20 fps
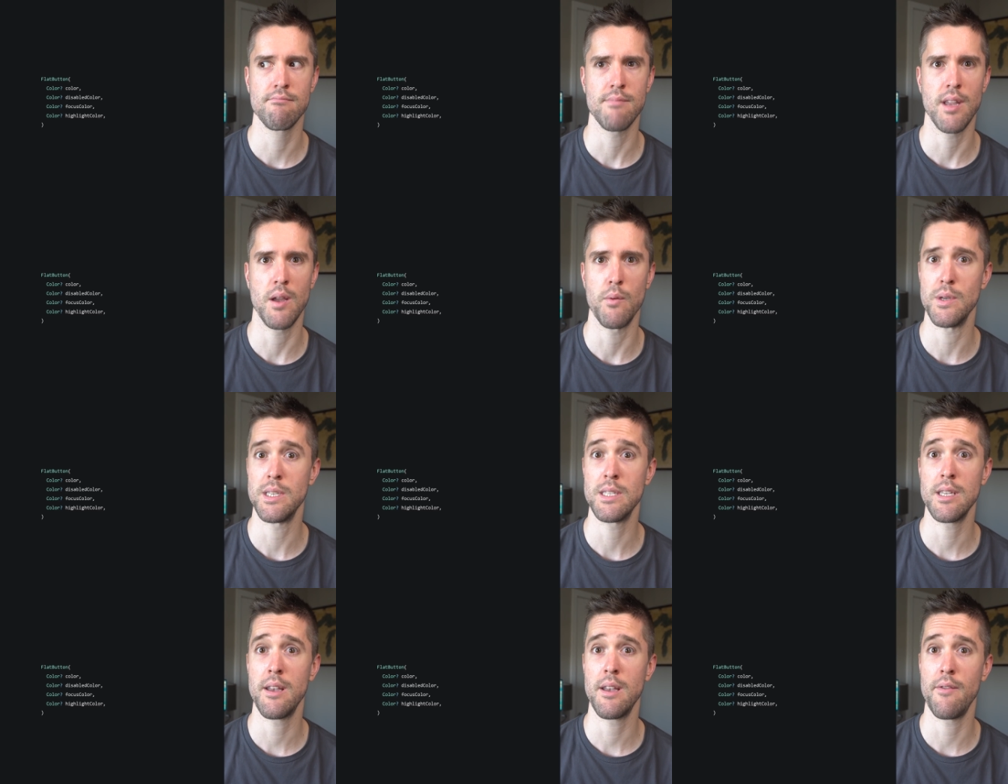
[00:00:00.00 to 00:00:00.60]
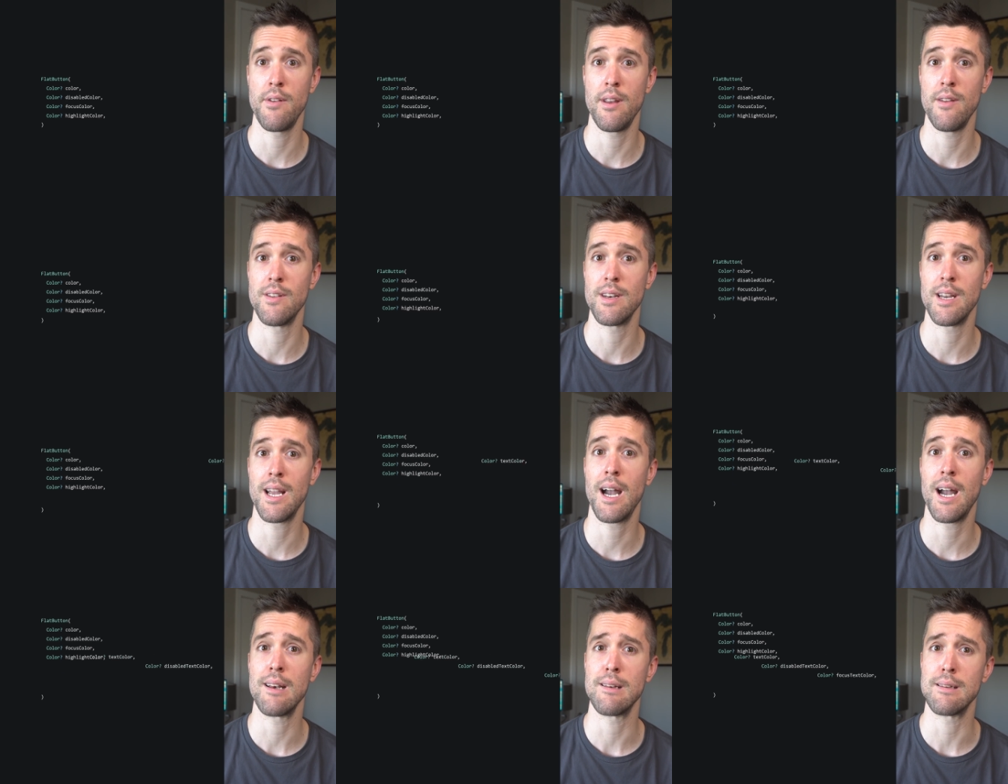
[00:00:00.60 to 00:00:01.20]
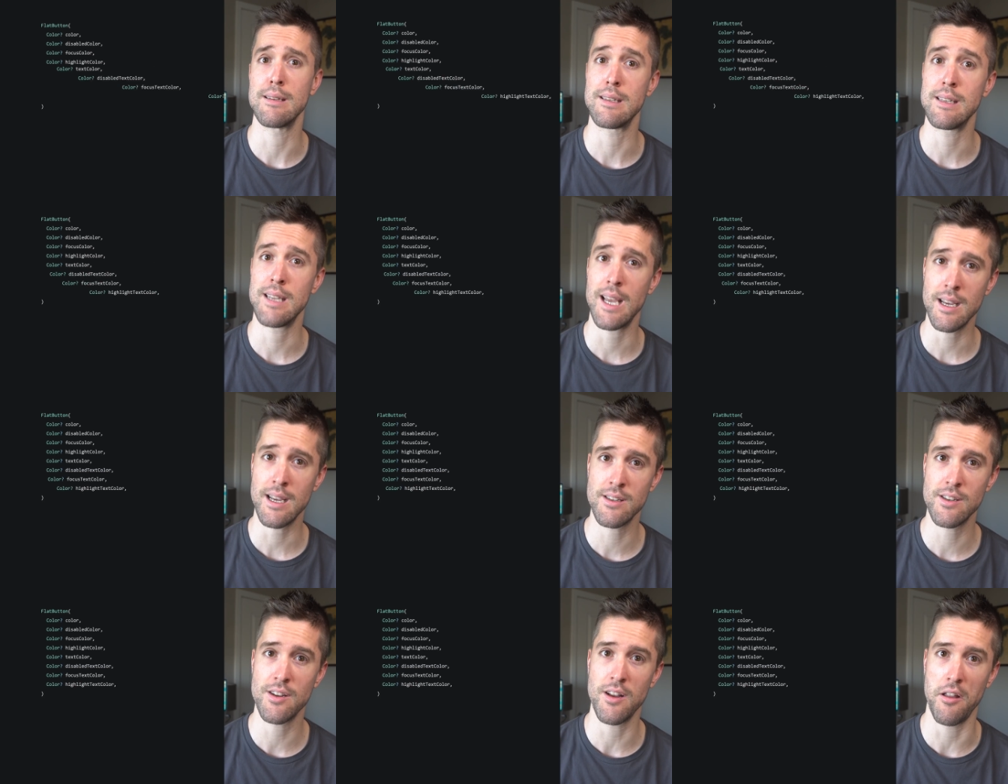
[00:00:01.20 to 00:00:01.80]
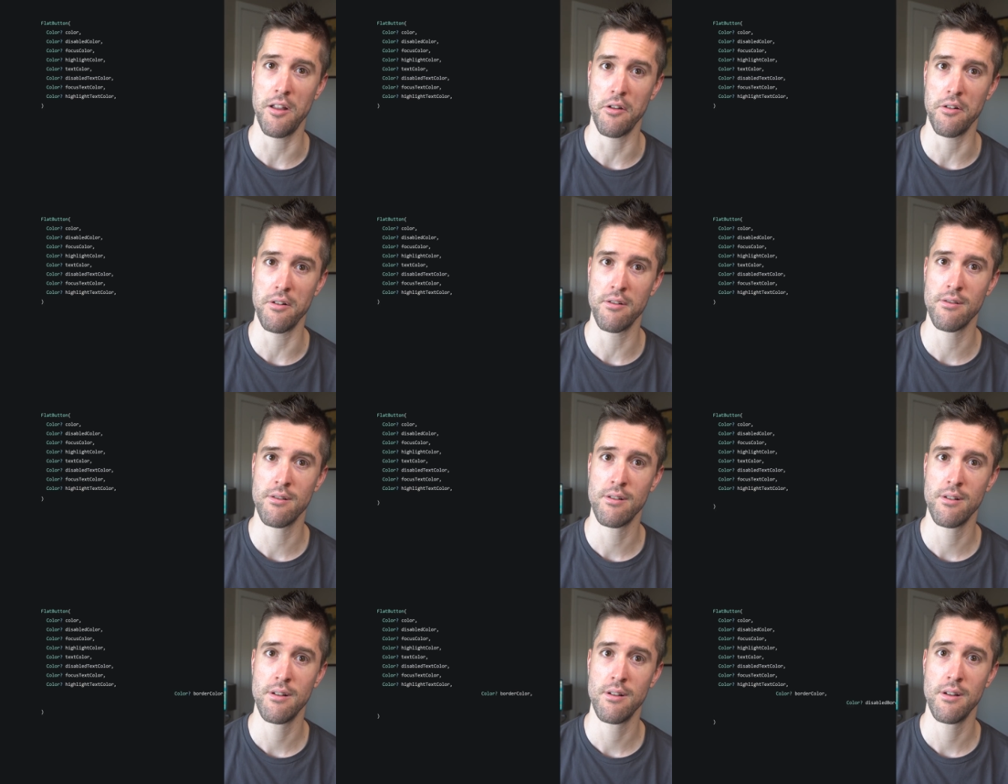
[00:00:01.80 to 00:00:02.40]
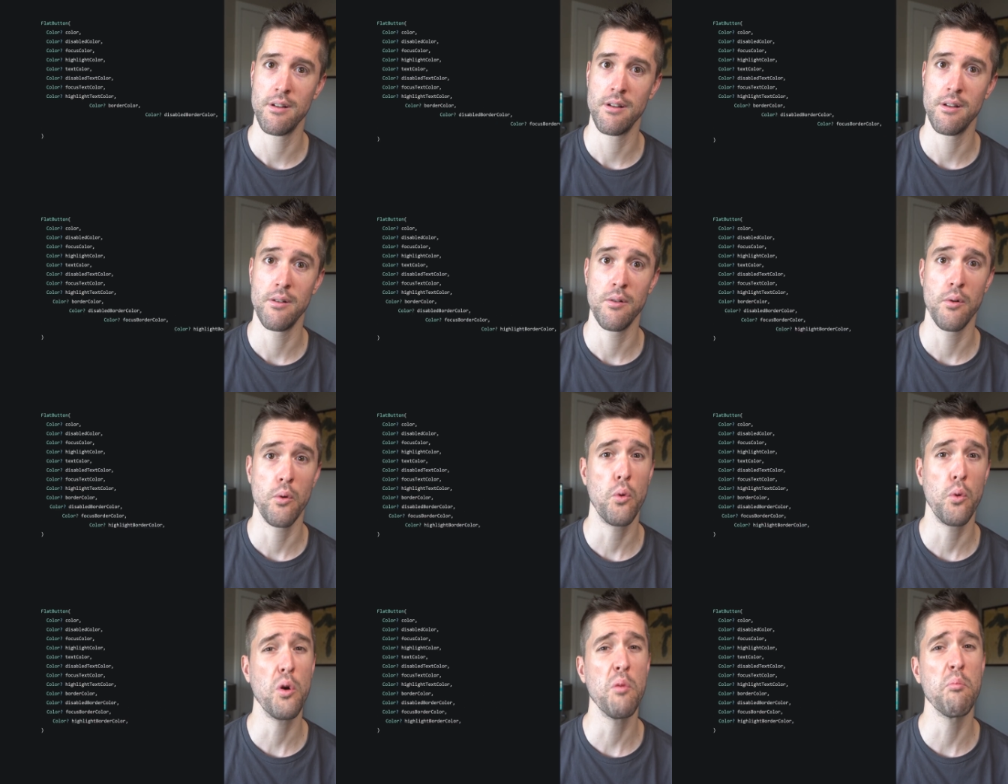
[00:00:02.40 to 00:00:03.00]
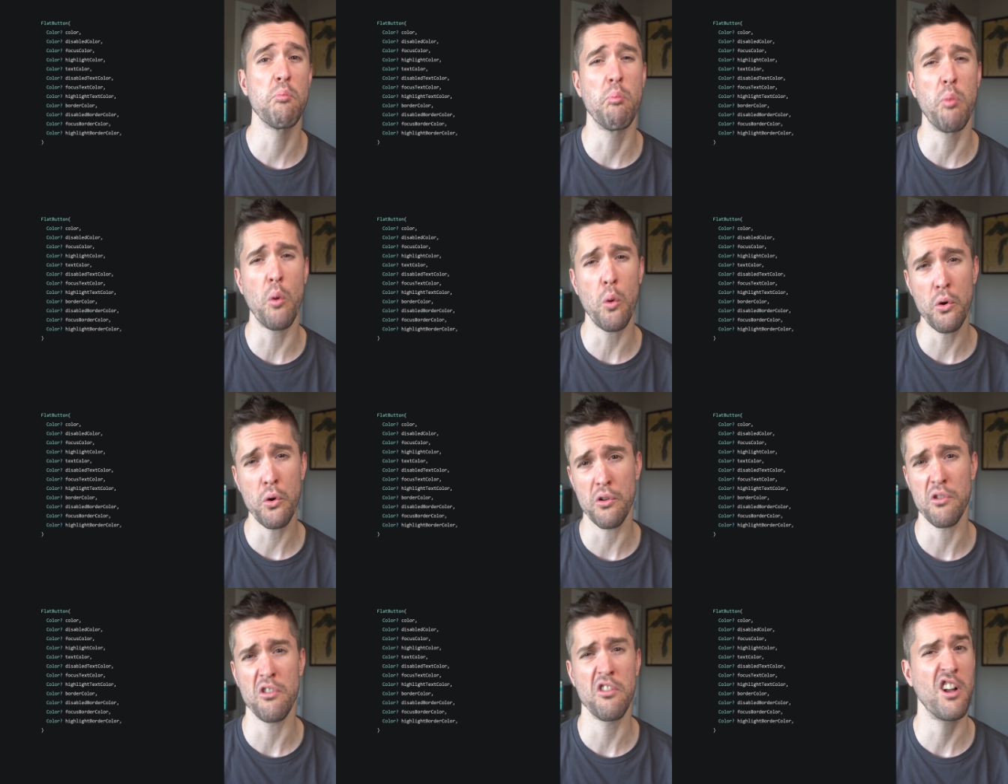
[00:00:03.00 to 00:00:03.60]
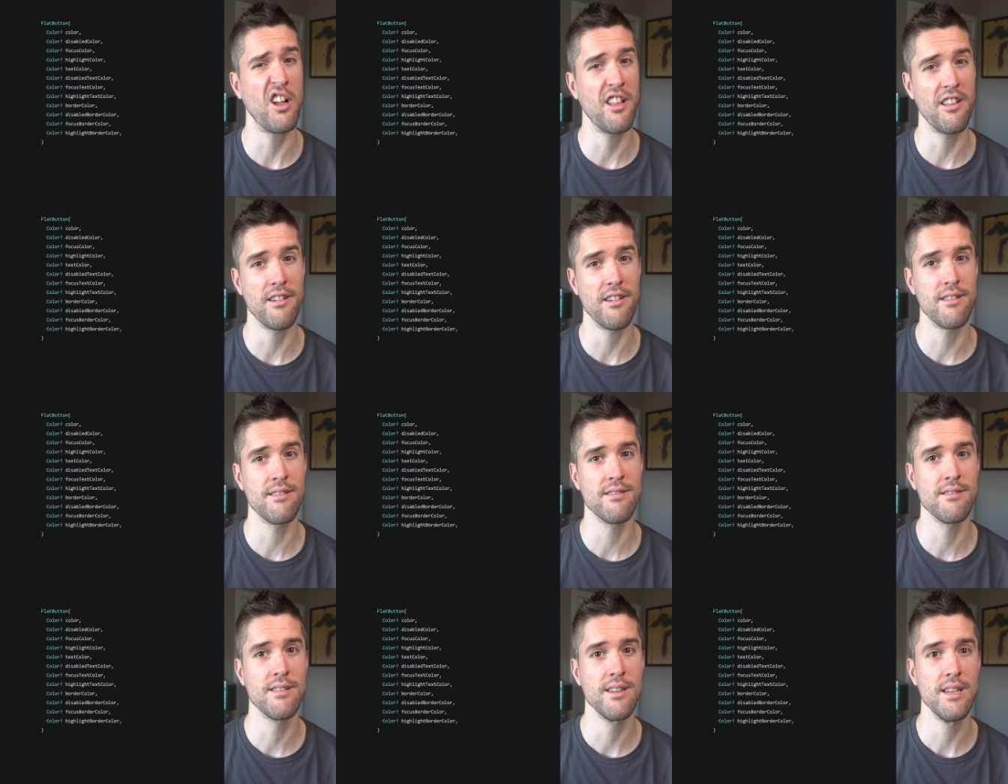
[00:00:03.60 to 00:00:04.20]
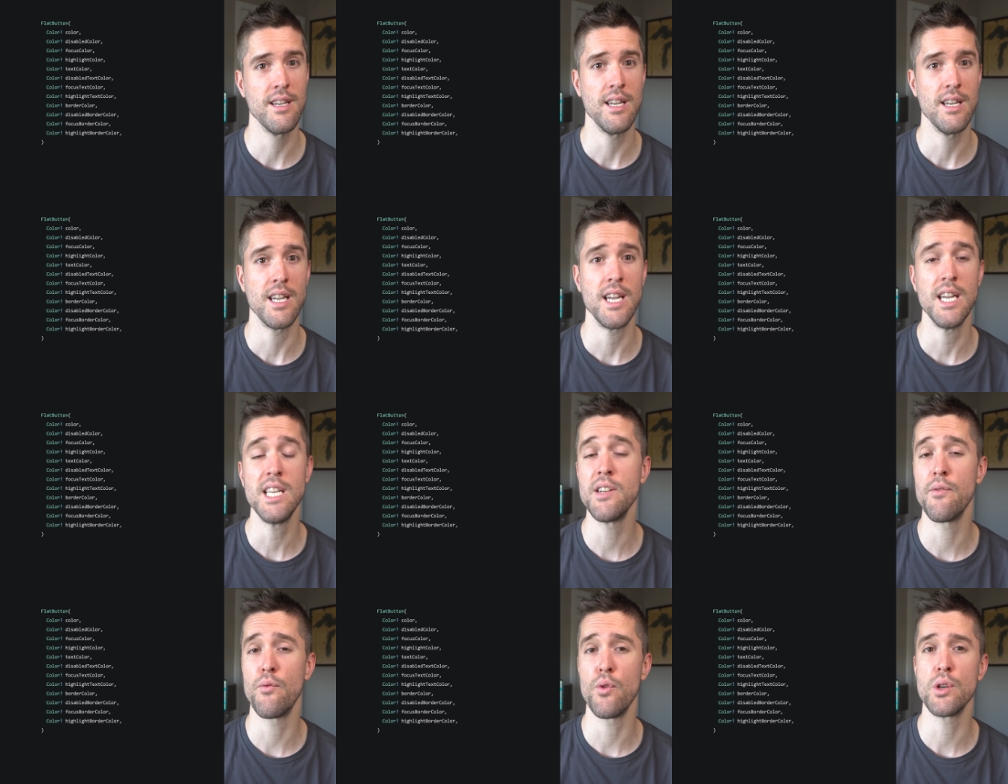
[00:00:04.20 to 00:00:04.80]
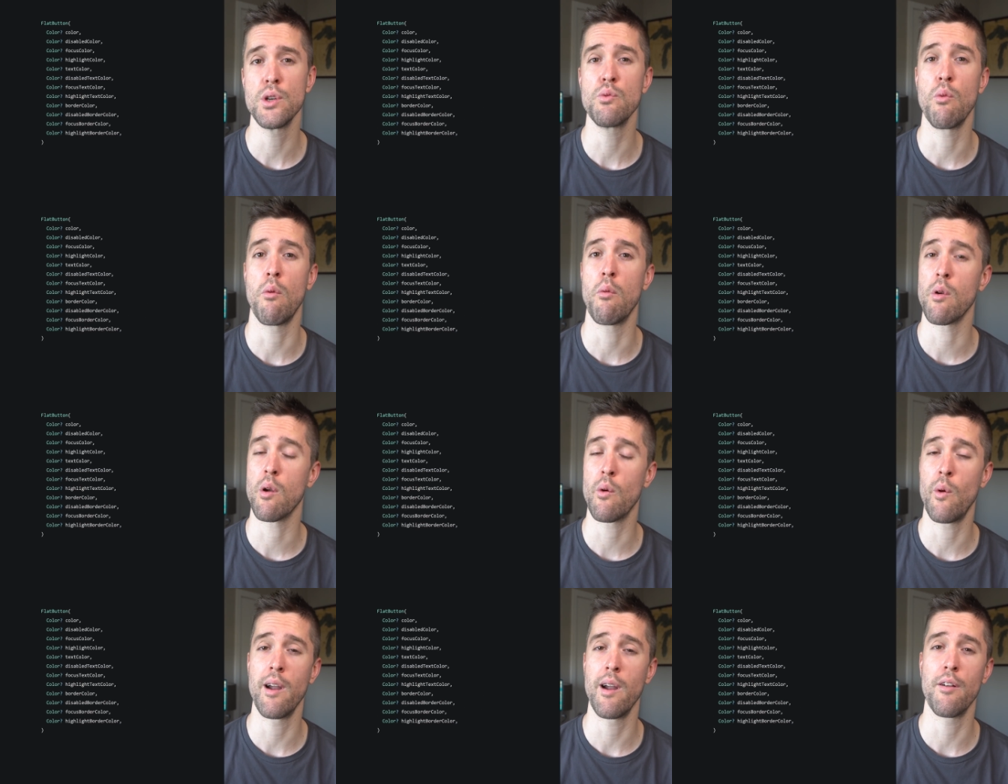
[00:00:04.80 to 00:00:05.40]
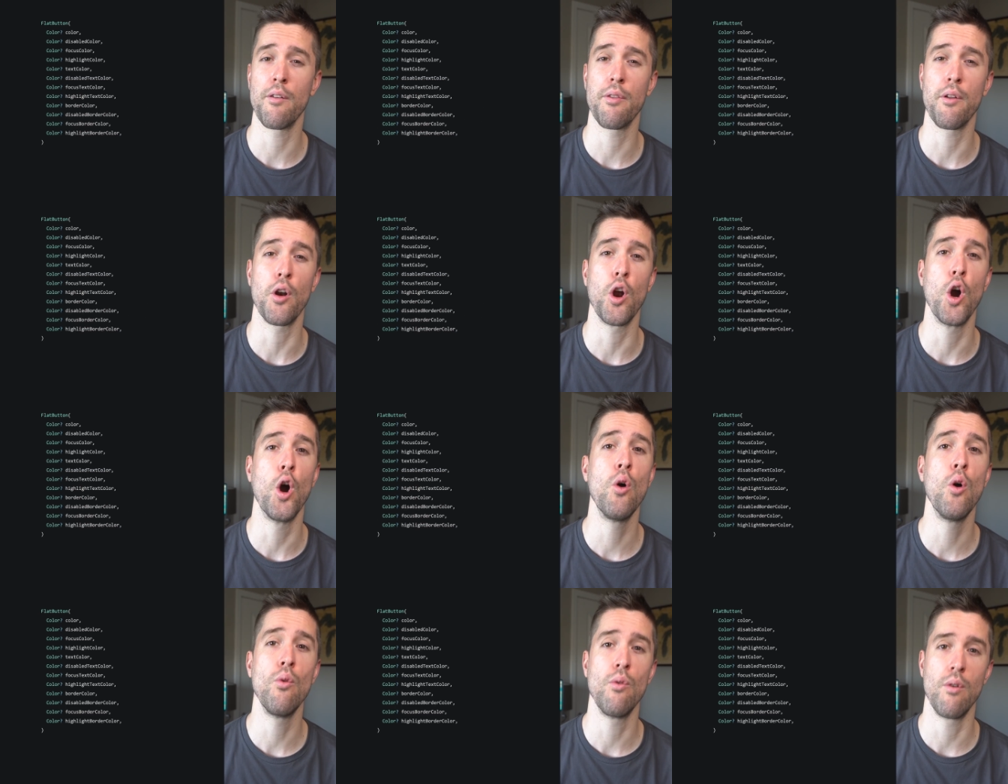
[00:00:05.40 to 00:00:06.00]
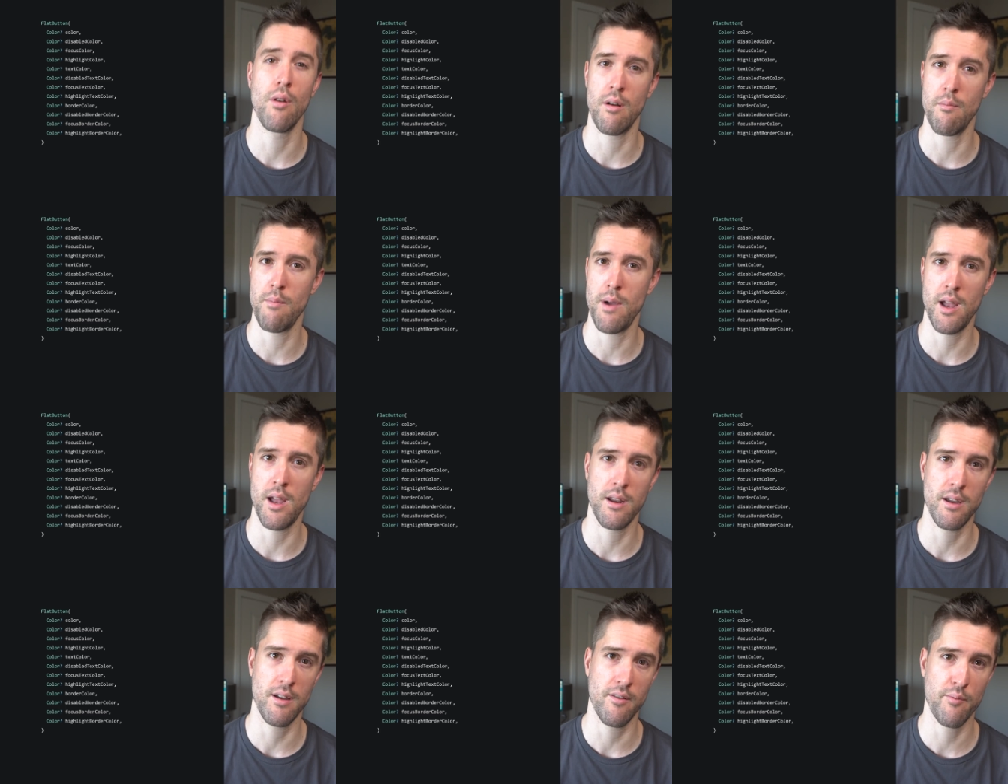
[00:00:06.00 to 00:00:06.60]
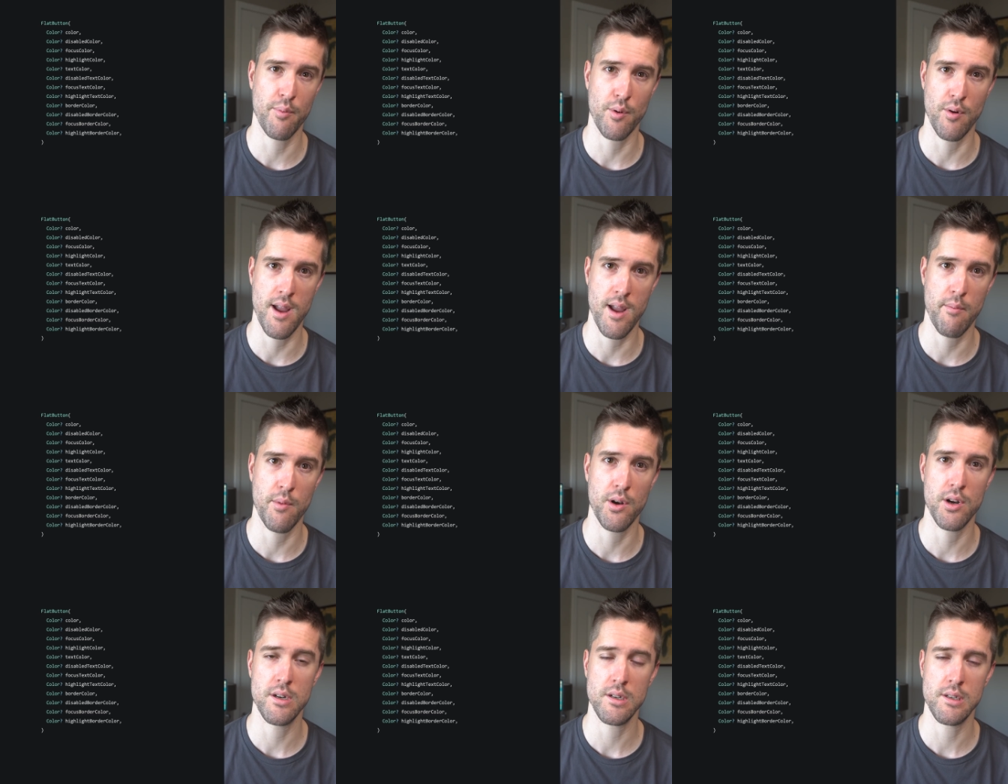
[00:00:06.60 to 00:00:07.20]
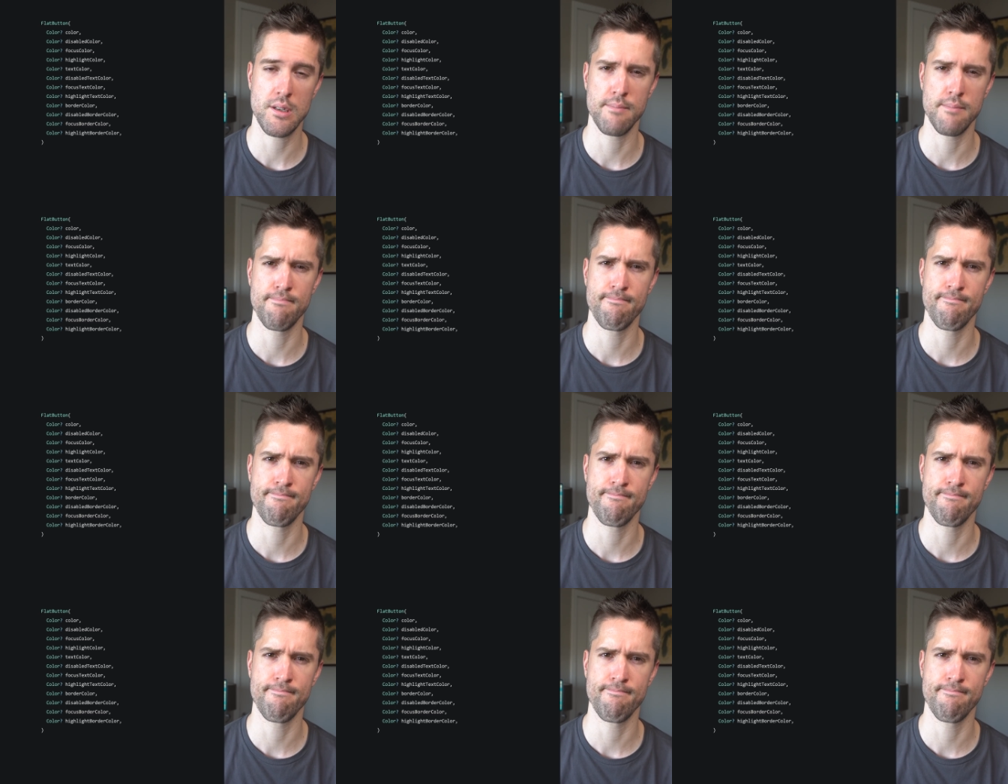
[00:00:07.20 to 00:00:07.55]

And we still haven't even gotten to text color or border color, each of which will require their own armada of parameters.